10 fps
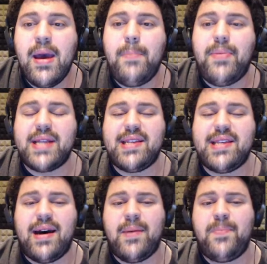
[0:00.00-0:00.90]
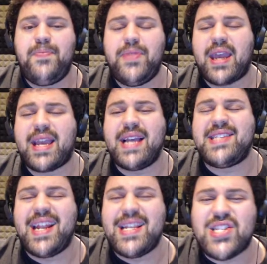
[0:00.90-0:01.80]
But like I
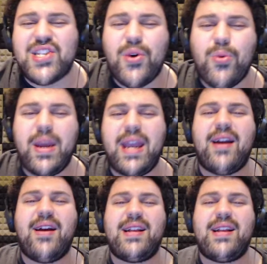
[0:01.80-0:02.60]
said, it's so weird.